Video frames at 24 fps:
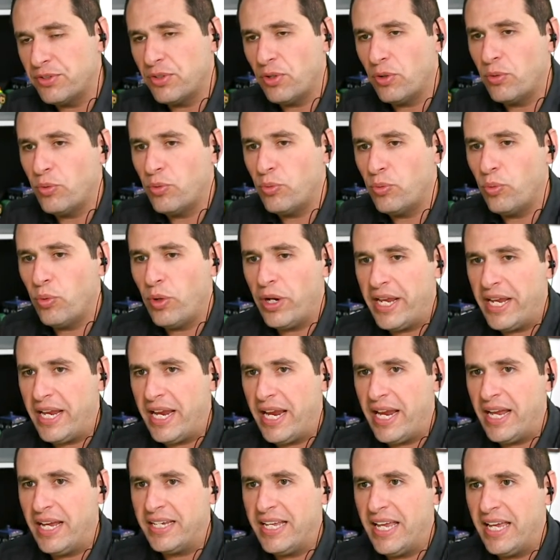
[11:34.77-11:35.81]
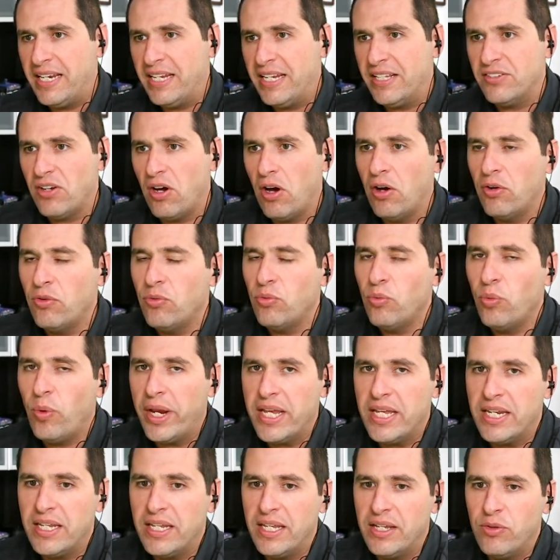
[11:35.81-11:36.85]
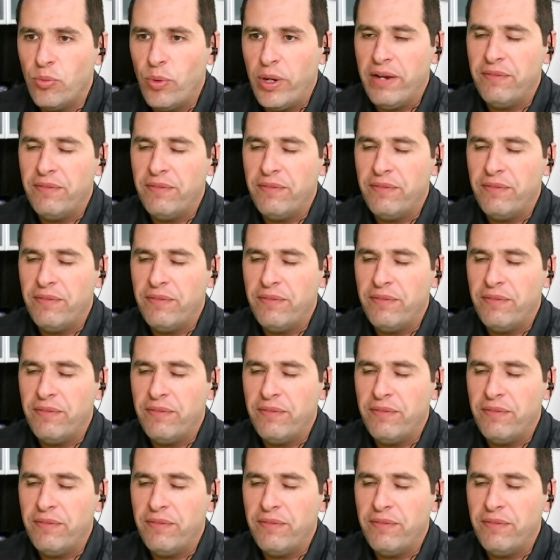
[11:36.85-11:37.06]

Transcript: So again, it's unweighted.